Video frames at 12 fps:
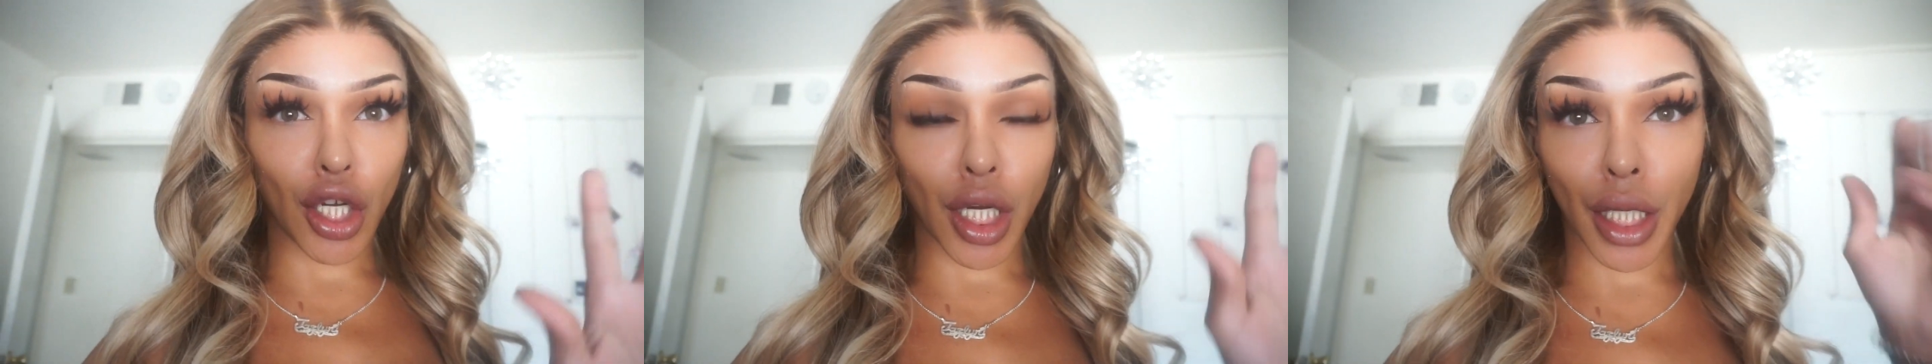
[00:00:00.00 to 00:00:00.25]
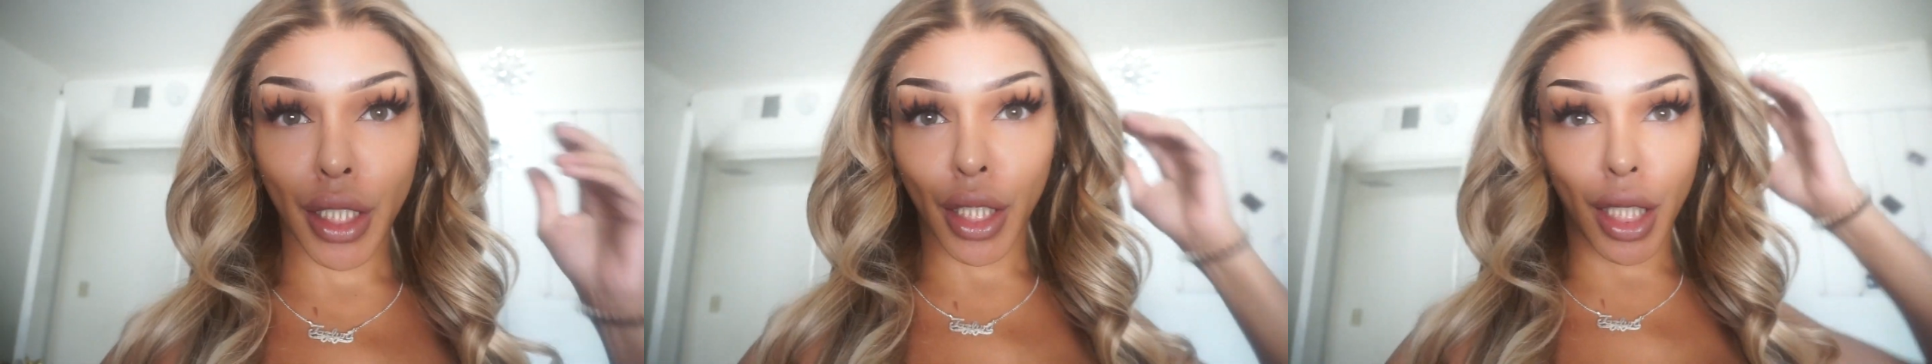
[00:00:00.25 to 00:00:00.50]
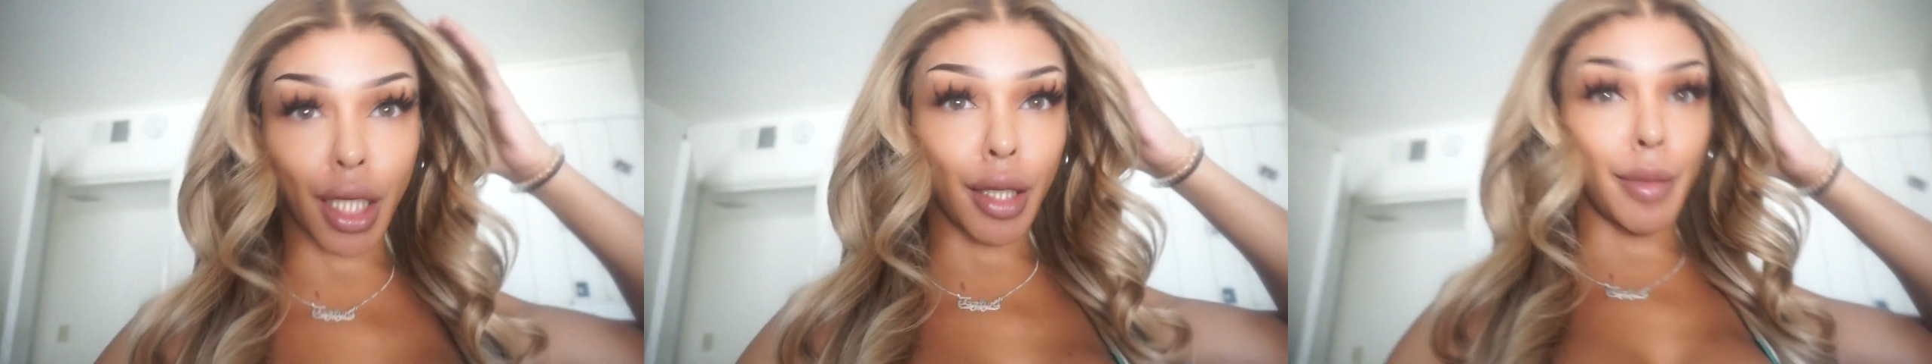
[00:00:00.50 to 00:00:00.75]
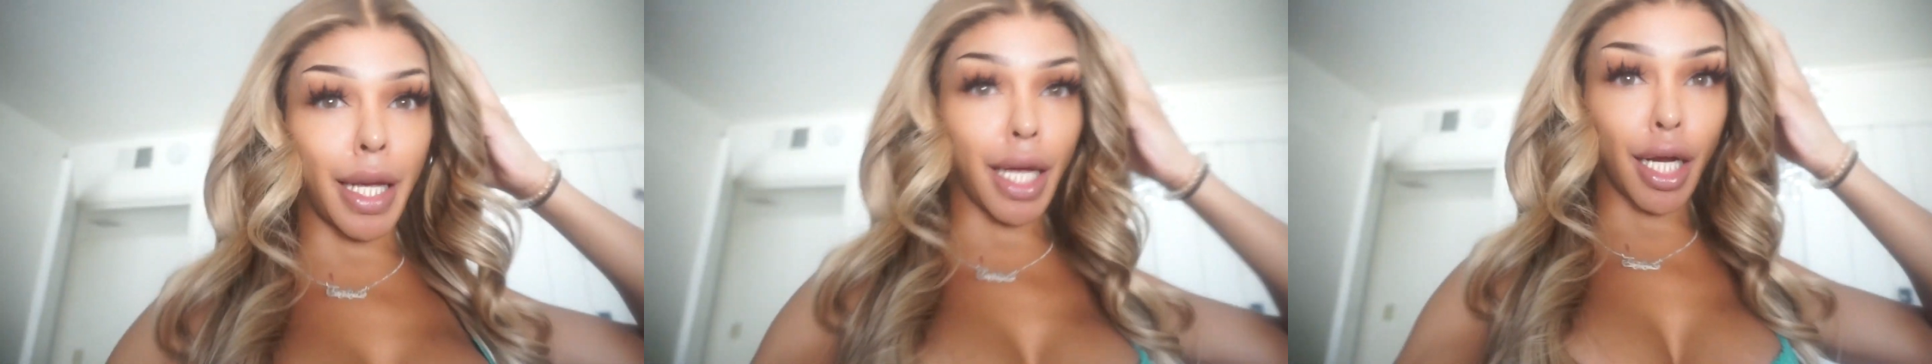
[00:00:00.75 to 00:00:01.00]
on
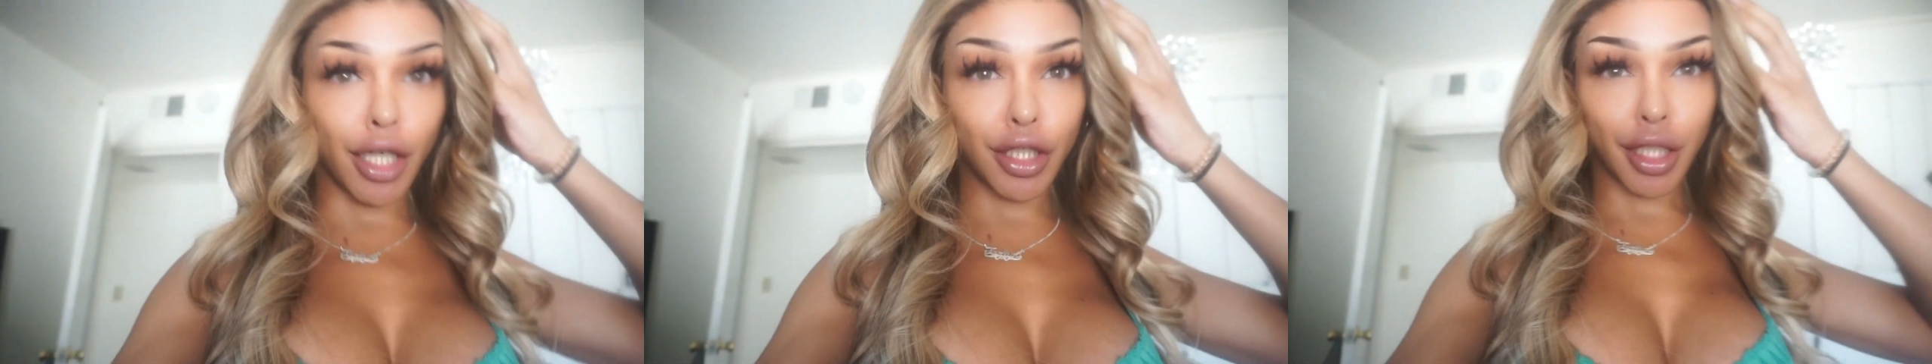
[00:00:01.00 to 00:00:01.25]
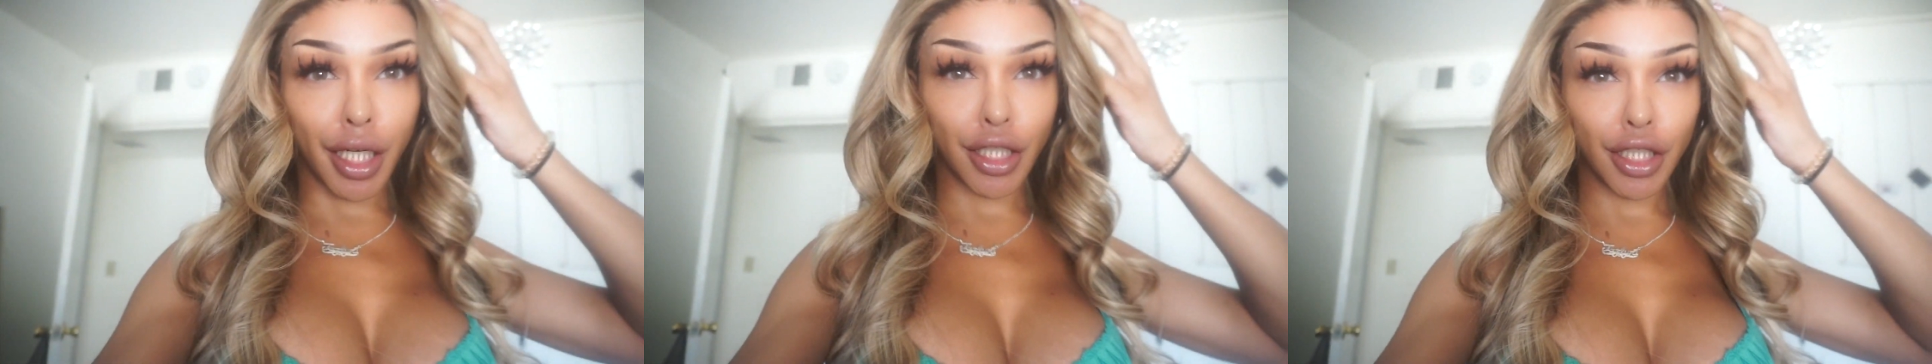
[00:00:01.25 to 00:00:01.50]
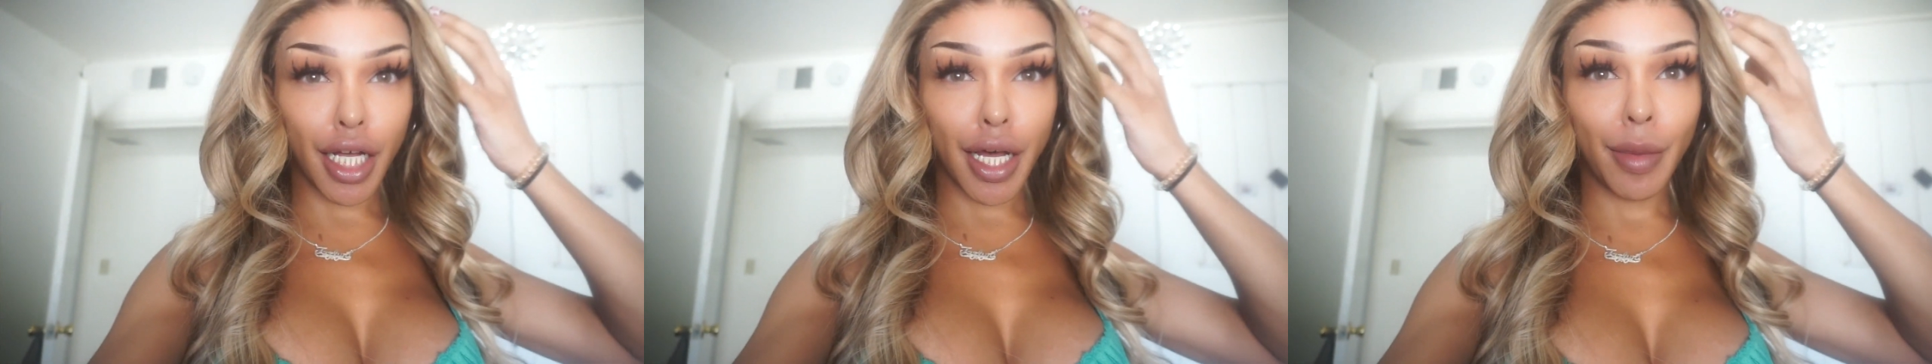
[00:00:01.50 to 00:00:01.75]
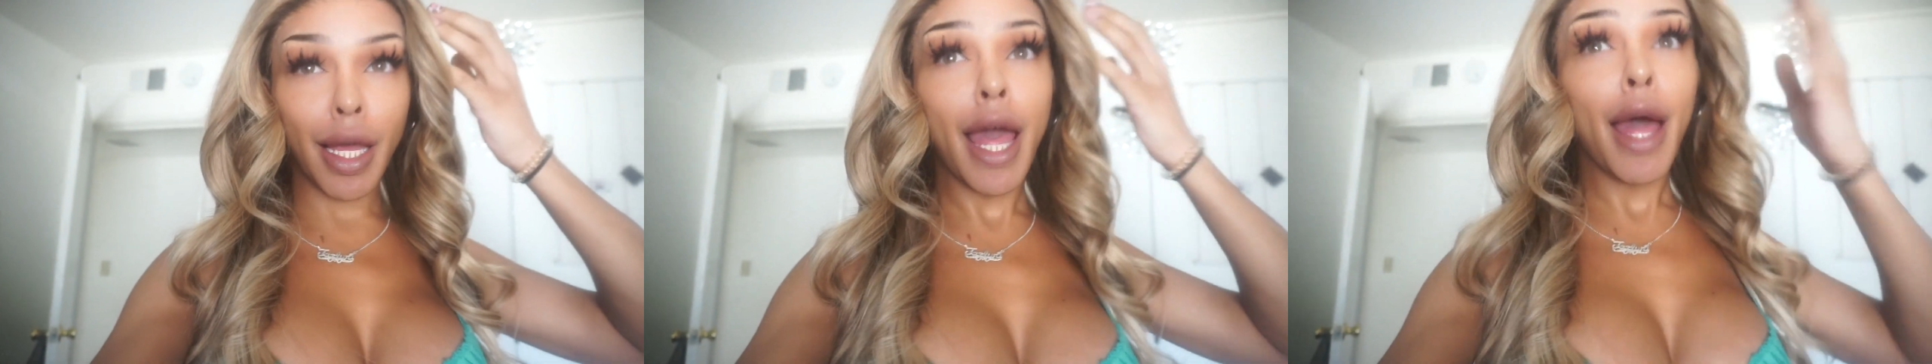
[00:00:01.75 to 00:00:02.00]
and my hair is touched
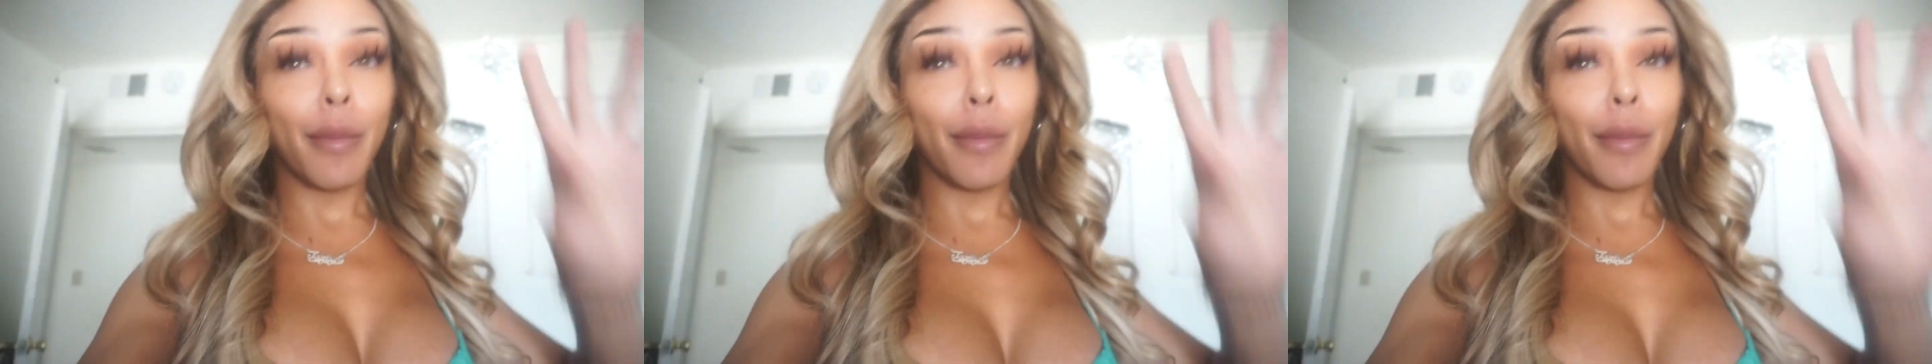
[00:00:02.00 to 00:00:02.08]
up.